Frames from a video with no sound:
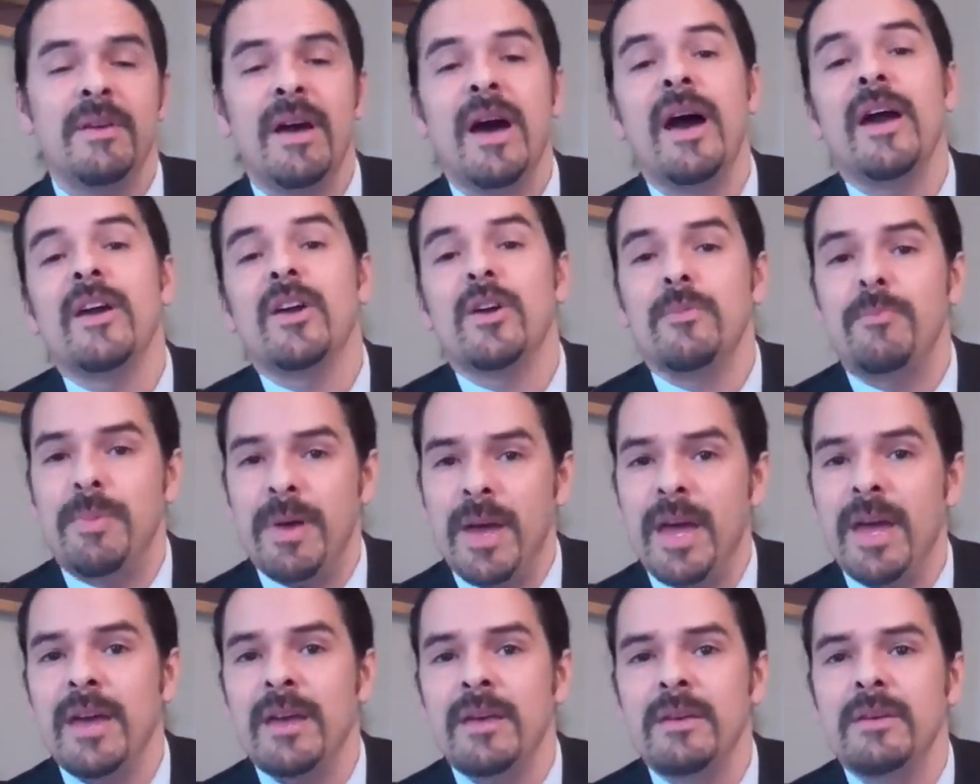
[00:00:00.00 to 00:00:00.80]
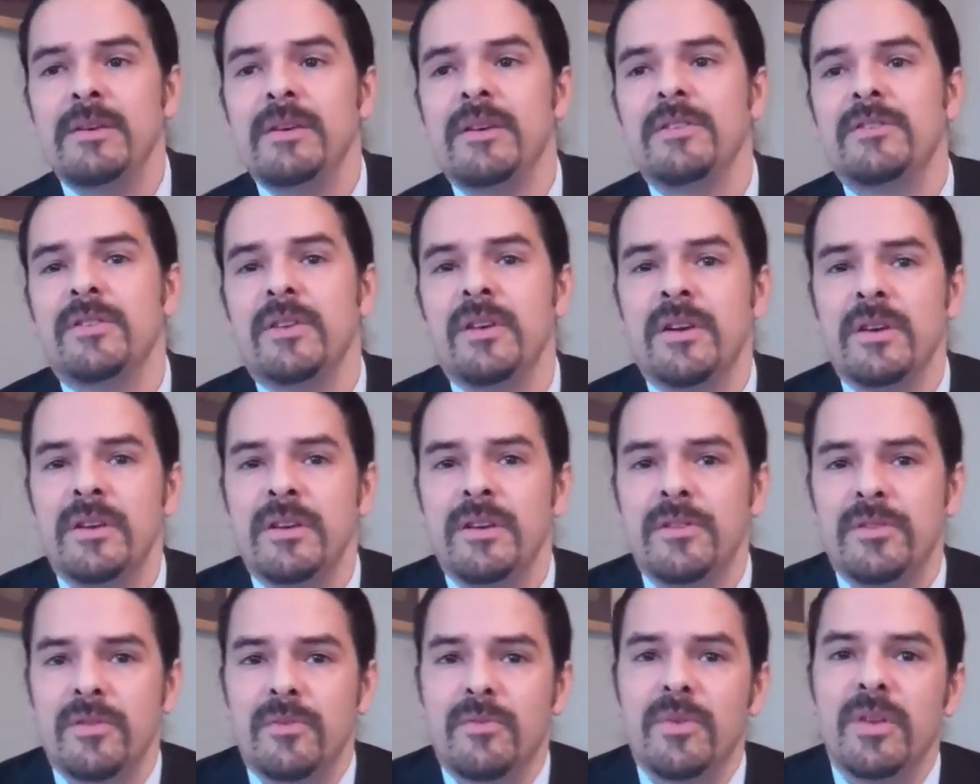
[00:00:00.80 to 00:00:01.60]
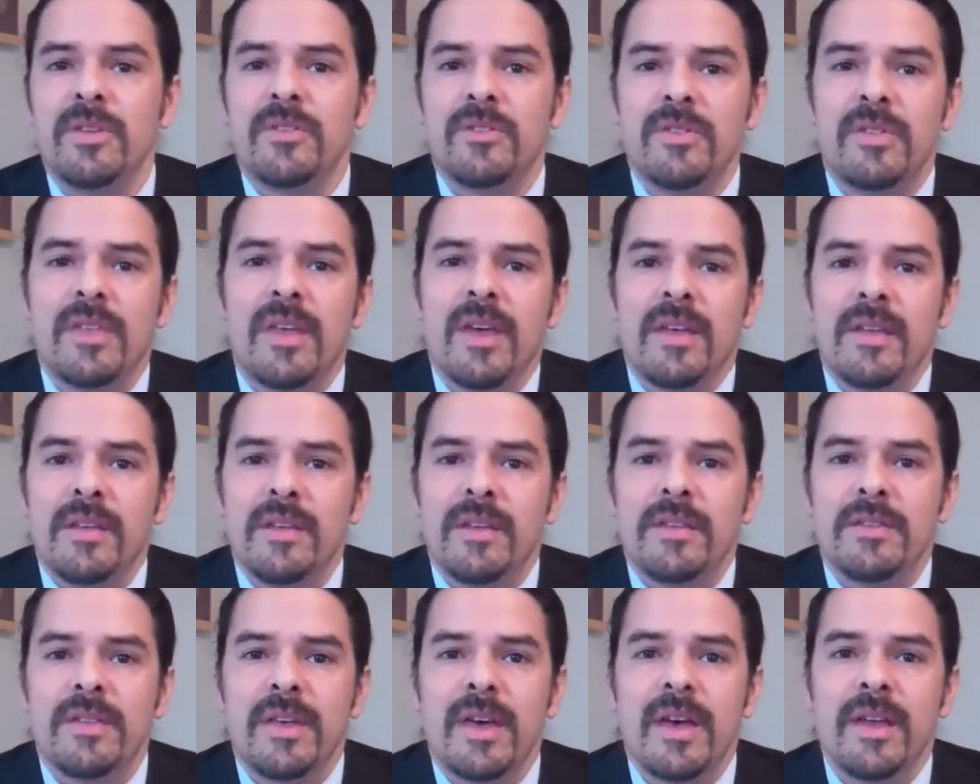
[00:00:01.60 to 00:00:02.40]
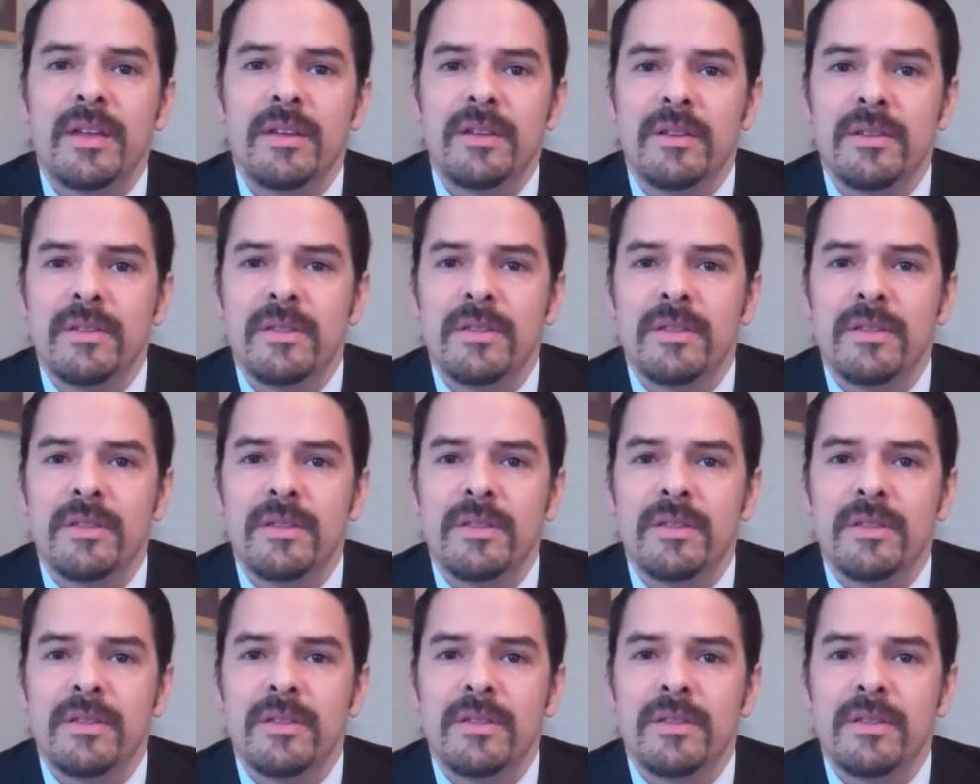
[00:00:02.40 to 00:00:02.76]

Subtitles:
higher pay is a reason that